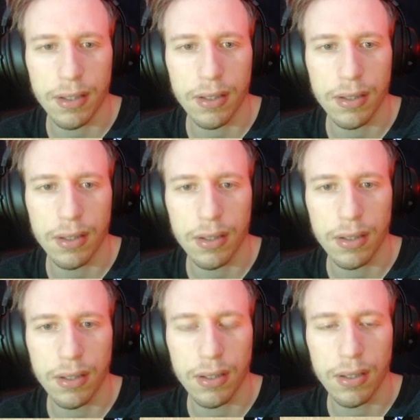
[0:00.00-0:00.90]

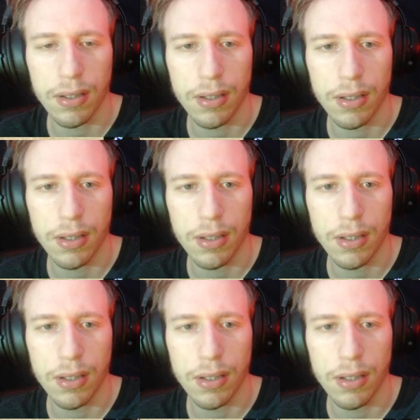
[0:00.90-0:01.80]

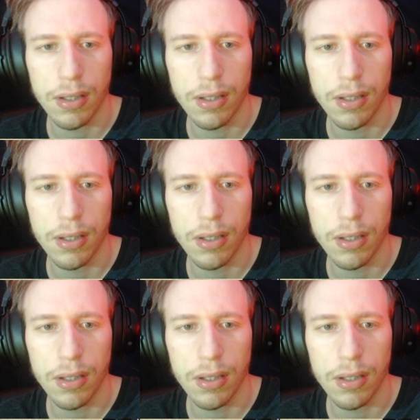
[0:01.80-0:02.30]
(no one is talking)